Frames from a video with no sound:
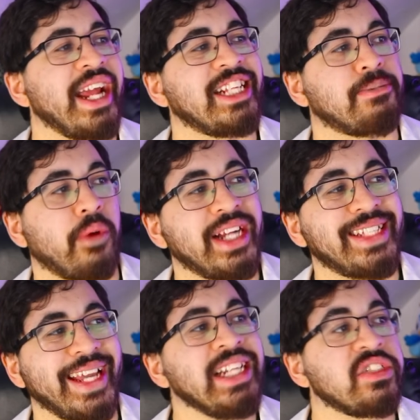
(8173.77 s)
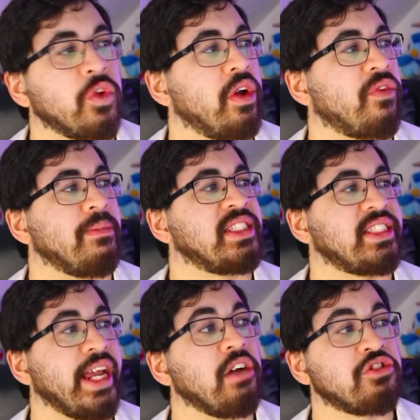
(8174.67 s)
sprays its fluid from its
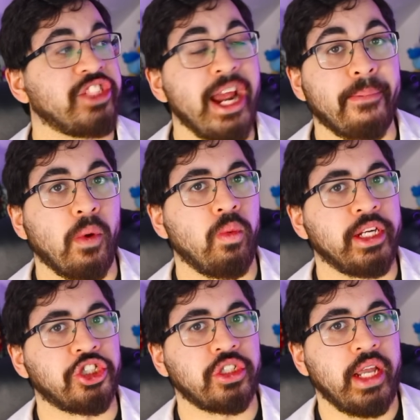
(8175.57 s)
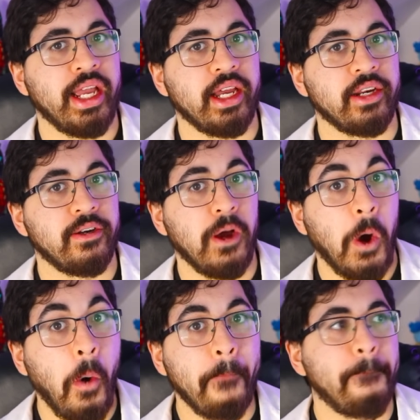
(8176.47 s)
tail tip, which can
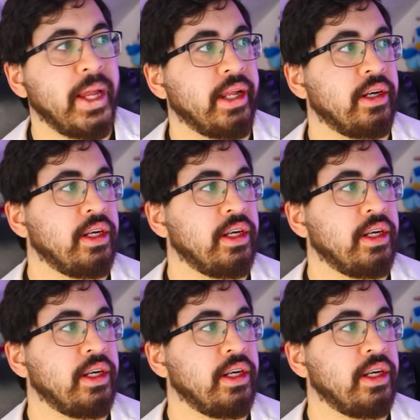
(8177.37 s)
open.